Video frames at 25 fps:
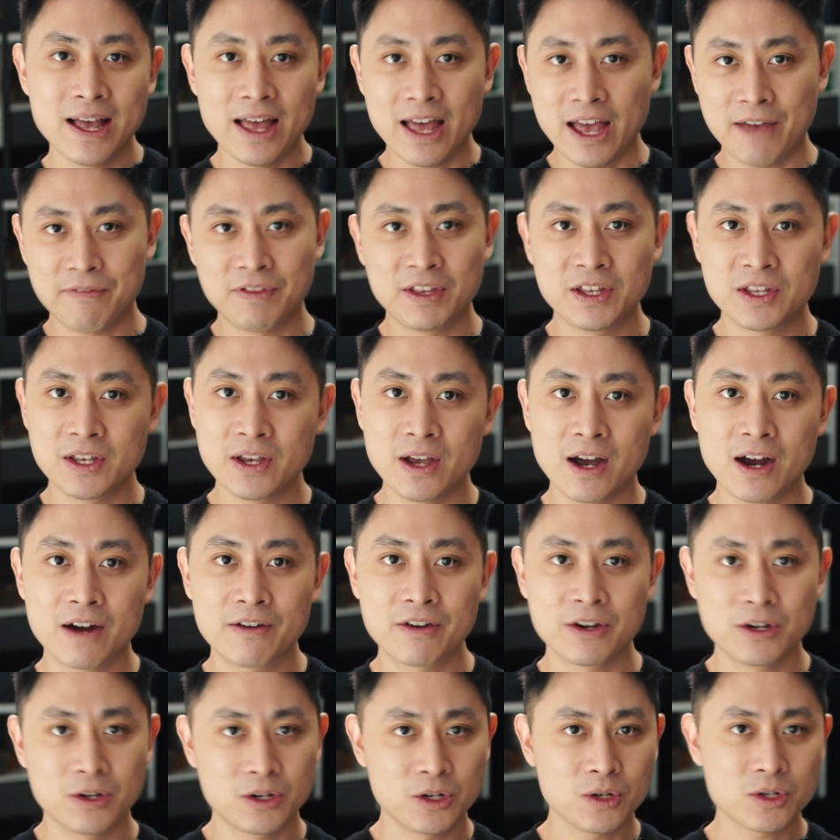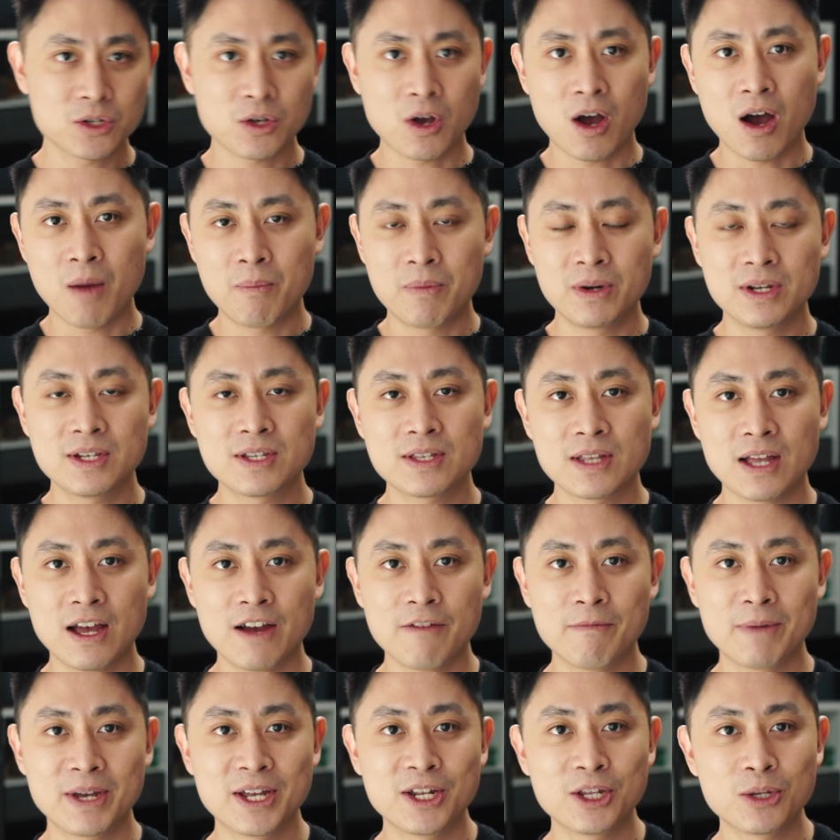FTTR, you know, those corporate
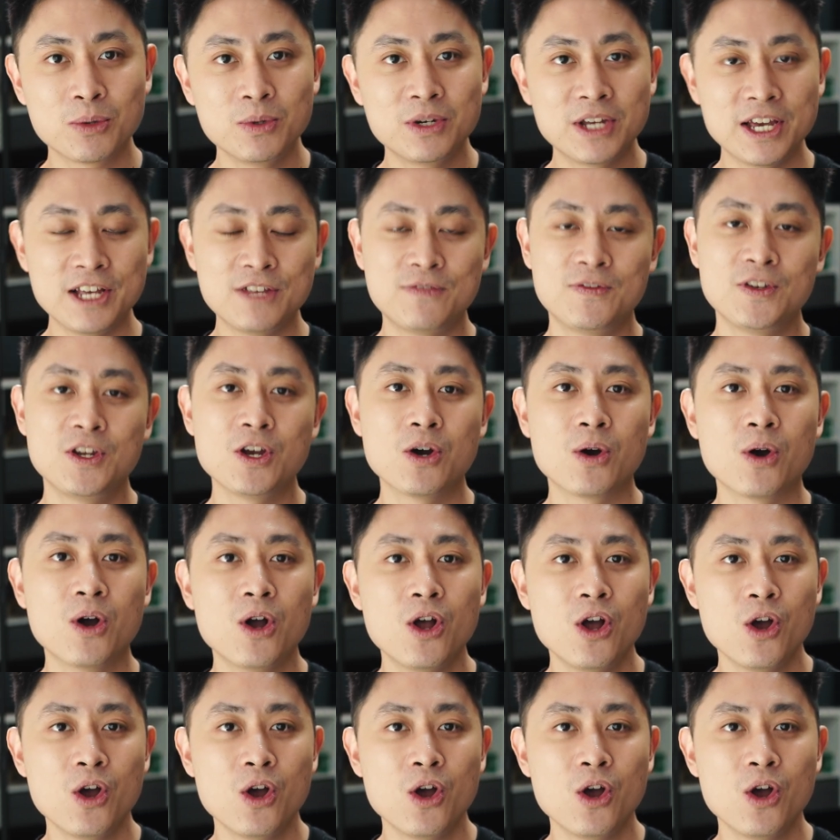stuff. But in today's video,